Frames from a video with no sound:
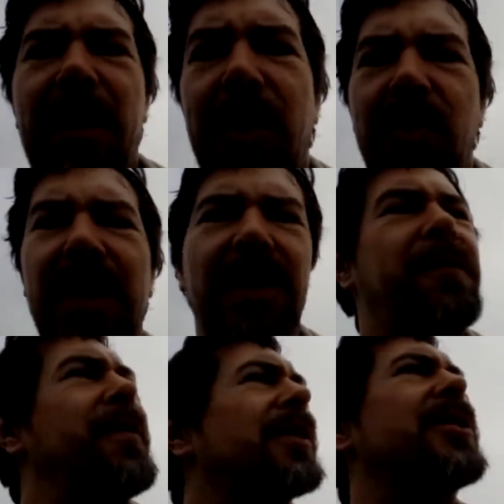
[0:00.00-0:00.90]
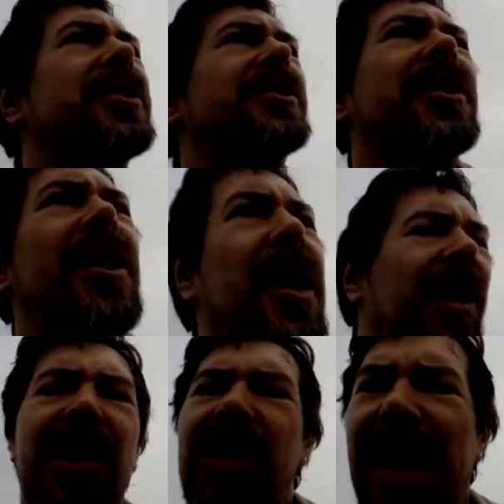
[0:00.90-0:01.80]
problem with one of the filters.
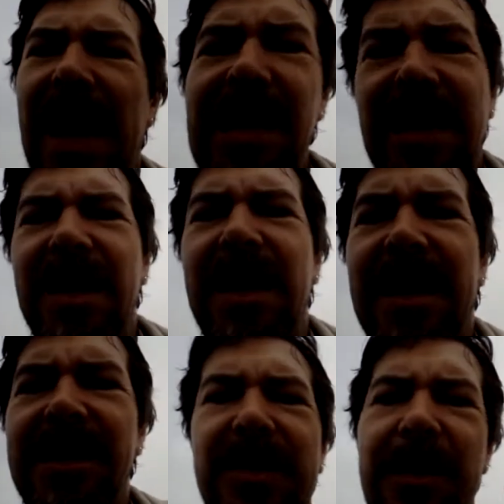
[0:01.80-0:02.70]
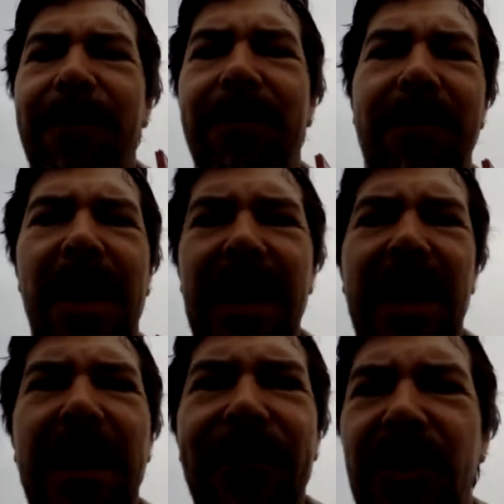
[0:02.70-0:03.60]
Odd thing is,
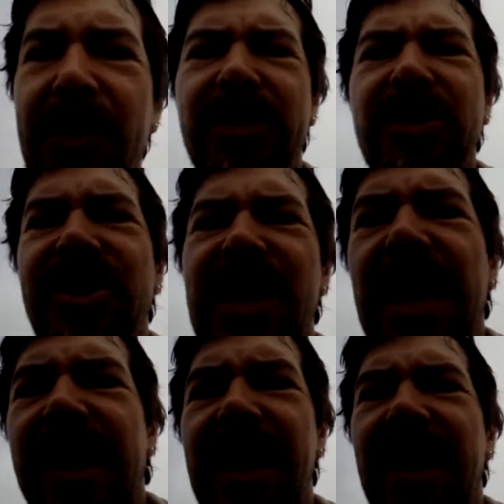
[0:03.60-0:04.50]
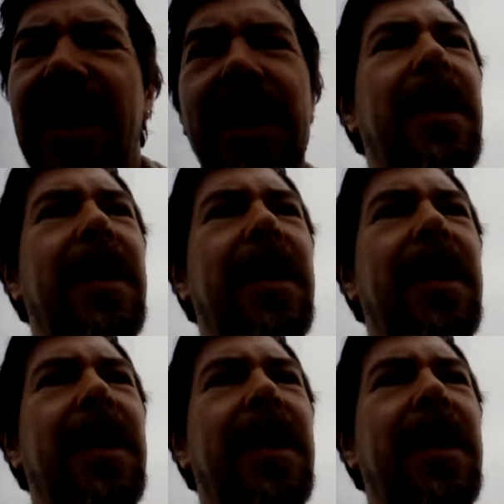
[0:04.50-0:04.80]
if you use a SNCC,